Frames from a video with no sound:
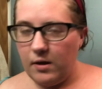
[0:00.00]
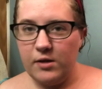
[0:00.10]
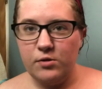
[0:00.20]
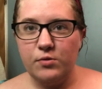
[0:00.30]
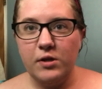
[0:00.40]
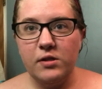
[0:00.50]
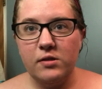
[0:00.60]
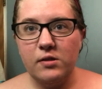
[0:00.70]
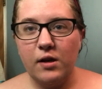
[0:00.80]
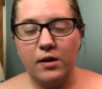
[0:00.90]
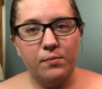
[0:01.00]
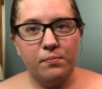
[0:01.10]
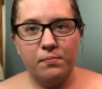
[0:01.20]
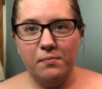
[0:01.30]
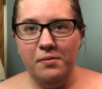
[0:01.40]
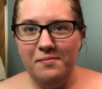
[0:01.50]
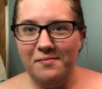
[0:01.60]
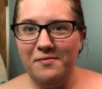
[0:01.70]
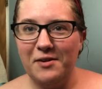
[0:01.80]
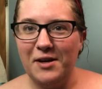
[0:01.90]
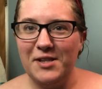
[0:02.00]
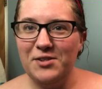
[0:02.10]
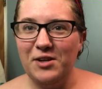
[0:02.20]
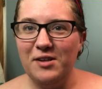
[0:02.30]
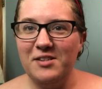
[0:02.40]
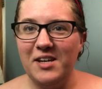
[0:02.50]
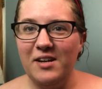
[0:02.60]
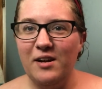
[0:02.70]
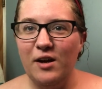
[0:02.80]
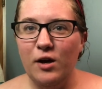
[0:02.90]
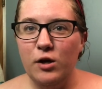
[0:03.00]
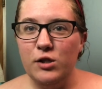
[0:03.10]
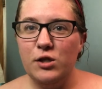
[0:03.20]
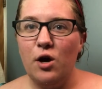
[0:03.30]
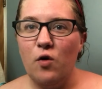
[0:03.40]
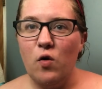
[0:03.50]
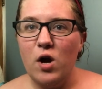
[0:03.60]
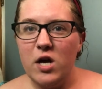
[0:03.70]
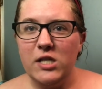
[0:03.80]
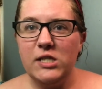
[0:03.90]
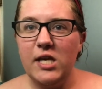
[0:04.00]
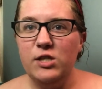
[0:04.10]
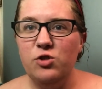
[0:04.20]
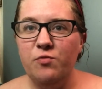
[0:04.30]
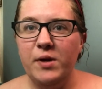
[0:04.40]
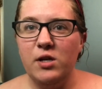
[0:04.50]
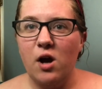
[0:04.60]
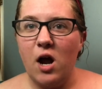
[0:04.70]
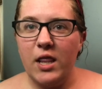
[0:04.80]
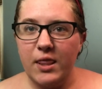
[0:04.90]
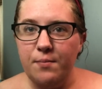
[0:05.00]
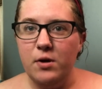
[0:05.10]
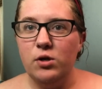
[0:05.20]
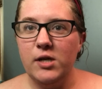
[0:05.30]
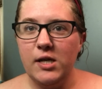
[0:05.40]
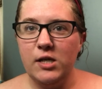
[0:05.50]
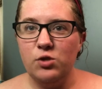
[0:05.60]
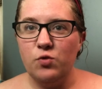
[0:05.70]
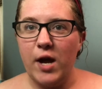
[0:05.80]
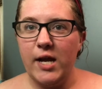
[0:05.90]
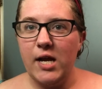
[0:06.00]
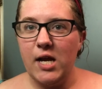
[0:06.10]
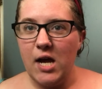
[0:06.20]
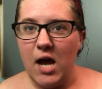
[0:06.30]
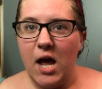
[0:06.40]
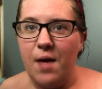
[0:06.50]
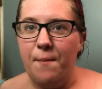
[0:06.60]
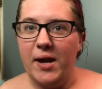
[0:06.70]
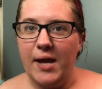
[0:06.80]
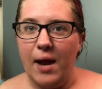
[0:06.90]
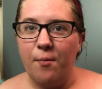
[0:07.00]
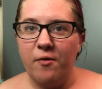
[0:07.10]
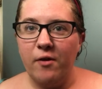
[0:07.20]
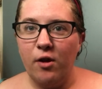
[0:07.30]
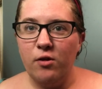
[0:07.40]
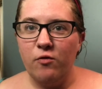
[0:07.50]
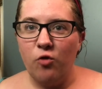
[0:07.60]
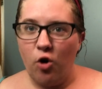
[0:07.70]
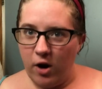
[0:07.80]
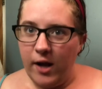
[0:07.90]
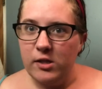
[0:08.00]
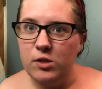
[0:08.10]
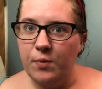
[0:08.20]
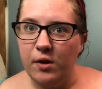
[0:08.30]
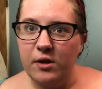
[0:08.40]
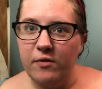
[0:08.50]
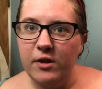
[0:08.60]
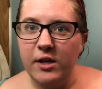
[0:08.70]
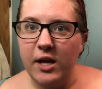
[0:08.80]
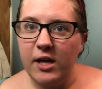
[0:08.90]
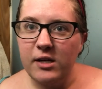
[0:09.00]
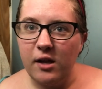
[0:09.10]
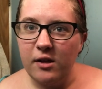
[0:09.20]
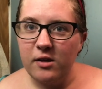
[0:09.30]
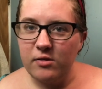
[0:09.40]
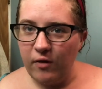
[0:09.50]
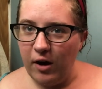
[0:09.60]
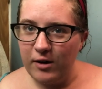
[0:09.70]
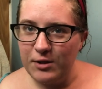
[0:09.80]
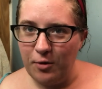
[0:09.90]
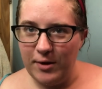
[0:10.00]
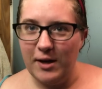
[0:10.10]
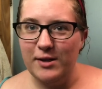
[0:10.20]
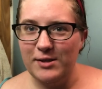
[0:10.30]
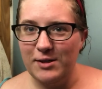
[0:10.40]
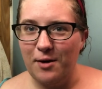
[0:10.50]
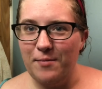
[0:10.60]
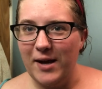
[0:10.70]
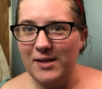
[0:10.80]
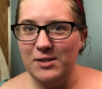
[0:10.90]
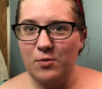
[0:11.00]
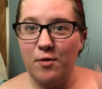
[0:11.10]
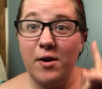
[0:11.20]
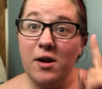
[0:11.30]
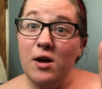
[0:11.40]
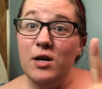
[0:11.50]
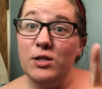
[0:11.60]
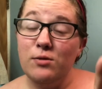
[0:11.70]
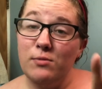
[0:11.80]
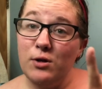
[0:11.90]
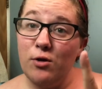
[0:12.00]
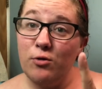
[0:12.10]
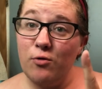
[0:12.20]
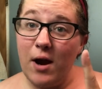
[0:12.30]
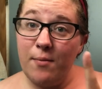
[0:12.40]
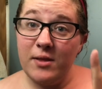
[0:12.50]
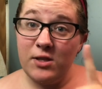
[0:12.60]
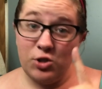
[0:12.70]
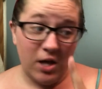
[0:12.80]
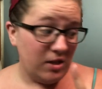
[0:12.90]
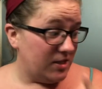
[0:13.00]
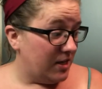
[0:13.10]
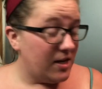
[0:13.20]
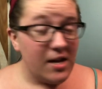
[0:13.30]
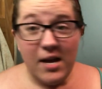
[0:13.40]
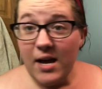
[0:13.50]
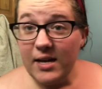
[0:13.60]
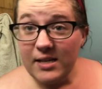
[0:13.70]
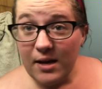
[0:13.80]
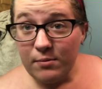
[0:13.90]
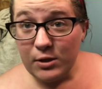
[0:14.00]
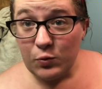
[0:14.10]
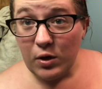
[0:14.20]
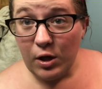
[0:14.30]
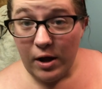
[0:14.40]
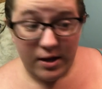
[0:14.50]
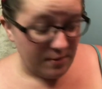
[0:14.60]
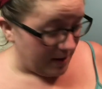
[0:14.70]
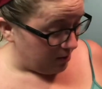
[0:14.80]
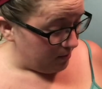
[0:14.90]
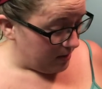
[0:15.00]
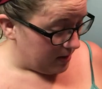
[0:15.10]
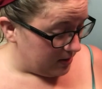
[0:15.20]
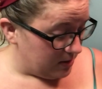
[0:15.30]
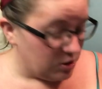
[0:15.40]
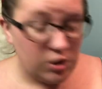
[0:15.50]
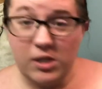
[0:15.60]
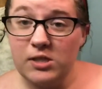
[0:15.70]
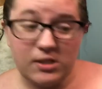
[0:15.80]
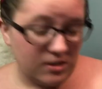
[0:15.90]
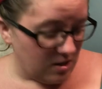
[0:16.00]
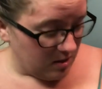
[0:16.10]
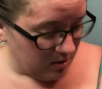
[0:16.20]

I just realized I forgot the gelatin. So since you've been gone, the milk is ready. My camera fell on the floor and spilt everything I'd done thus far. So we gotta start back at square one. So I'm gonna go grab the gelatin and get Miss Willow out of the bathroom because she has snuck